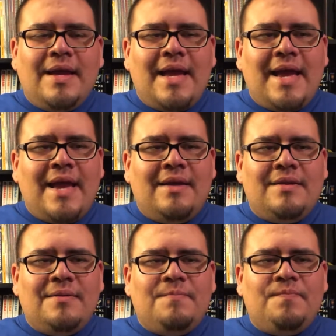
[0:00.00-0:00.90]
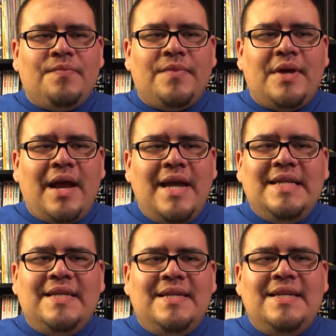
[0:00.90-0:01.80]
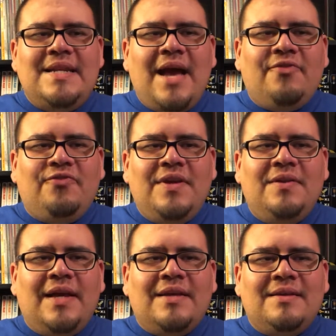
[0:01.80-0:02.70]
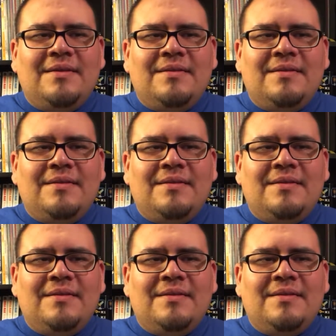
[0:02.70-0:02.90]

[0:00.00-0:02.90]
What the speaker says: and I did not feel like